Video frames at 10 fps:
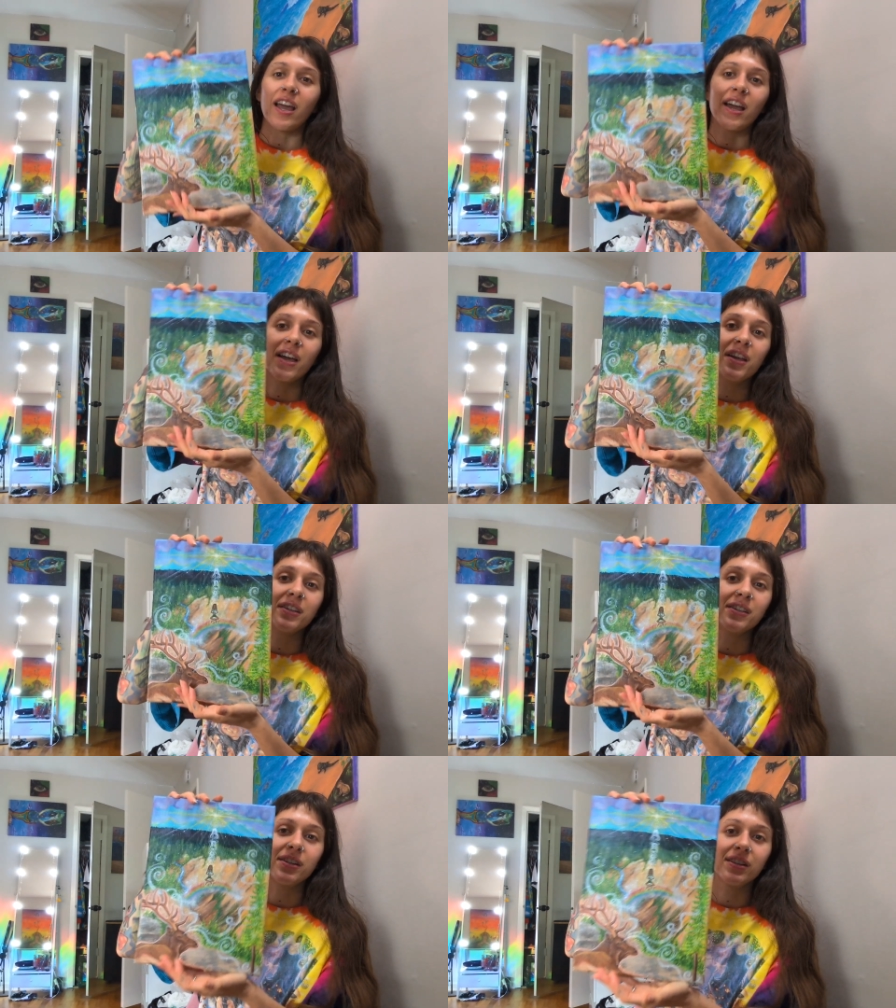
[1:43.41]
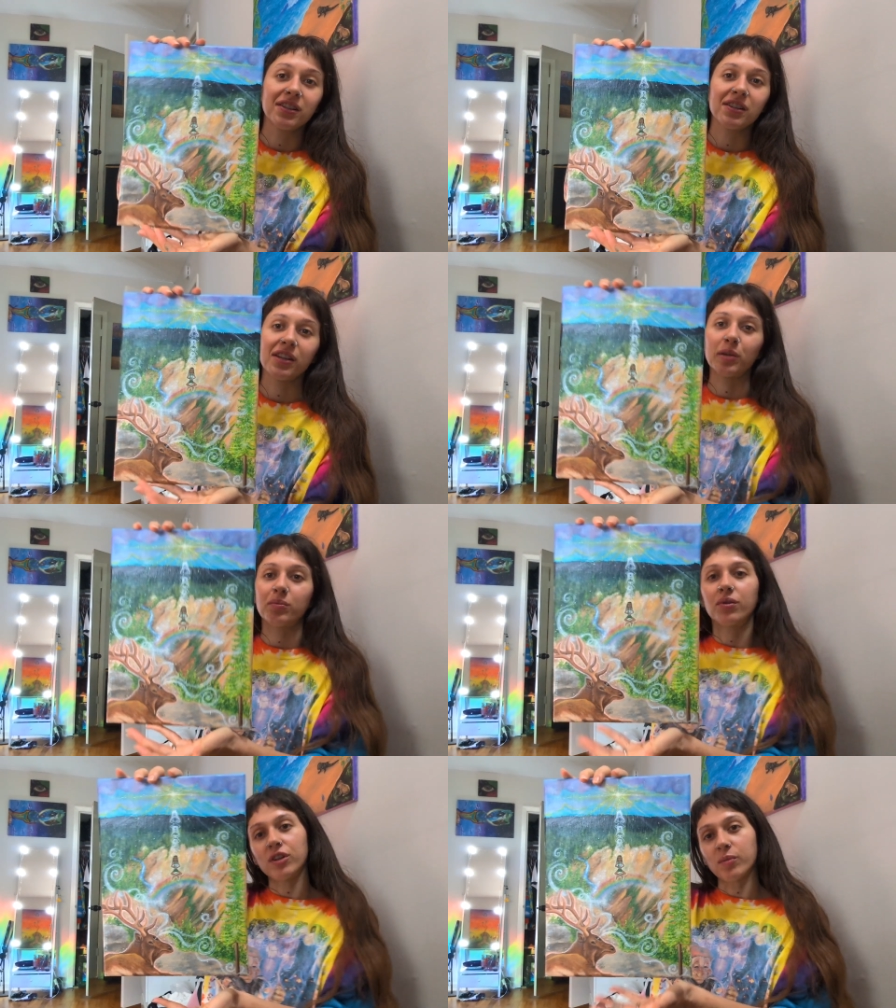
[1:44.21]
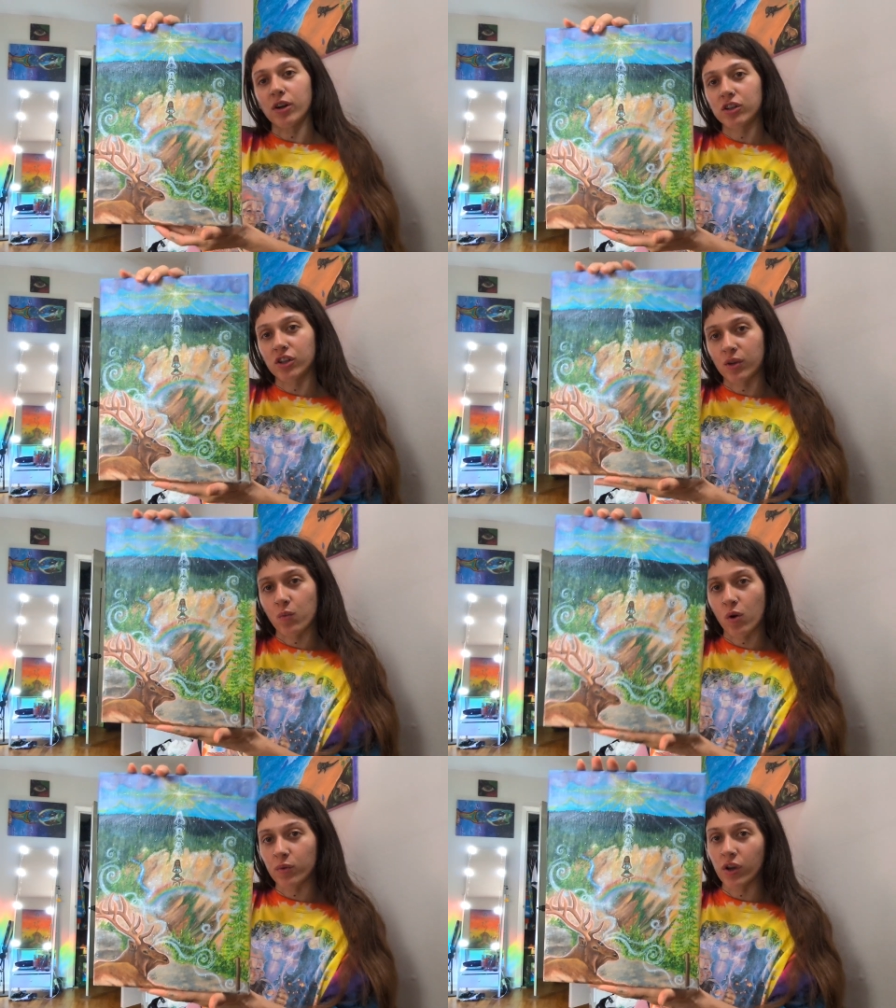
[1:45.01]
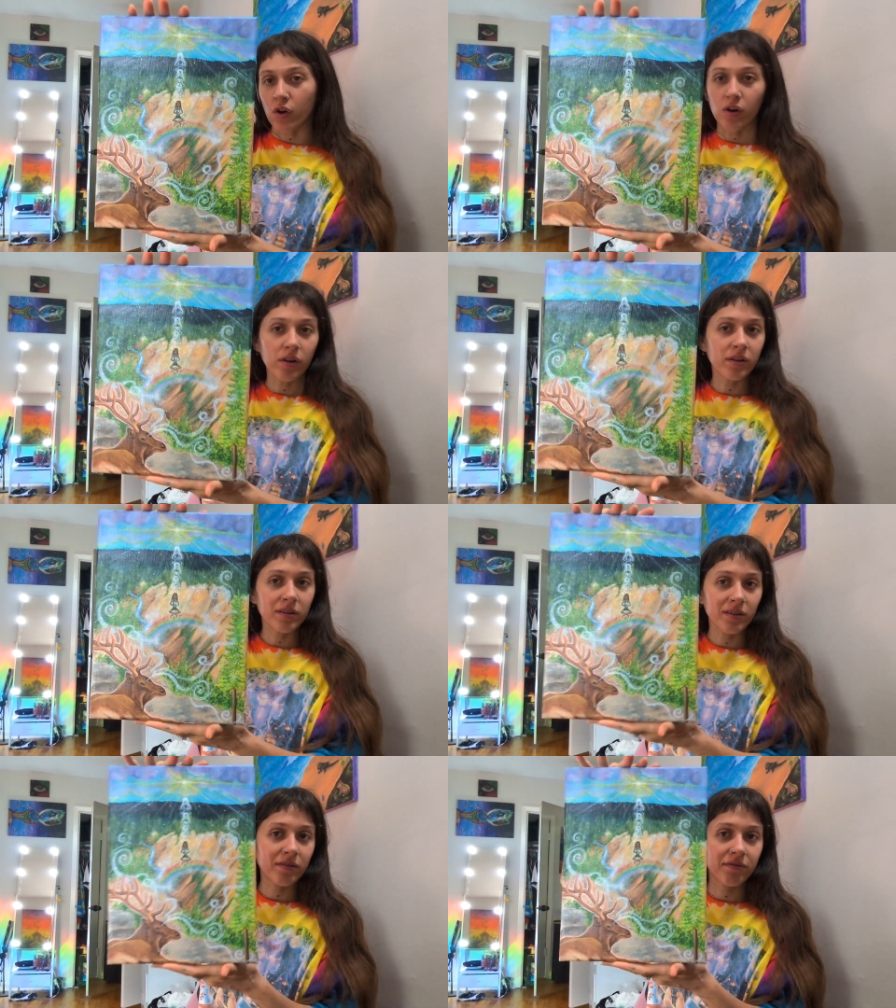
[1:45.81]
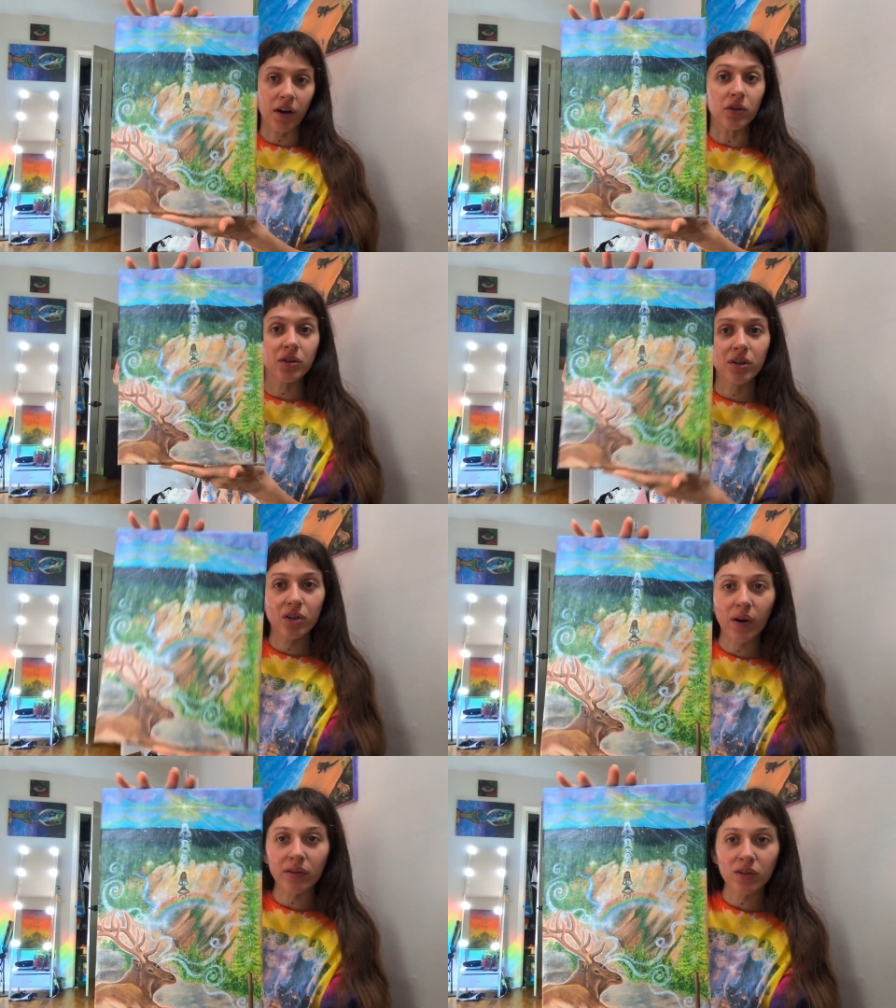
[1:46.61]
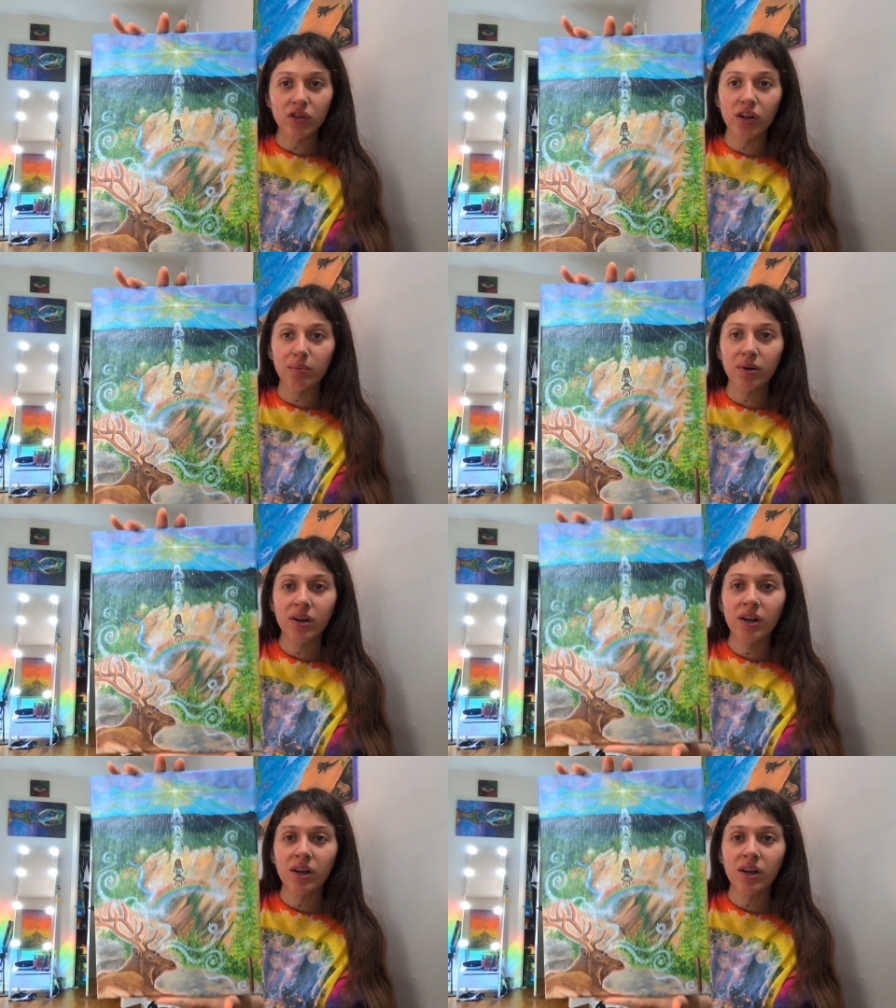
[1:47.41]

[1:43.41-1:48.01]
And this is like pretty much like what we all felt throughout the trip.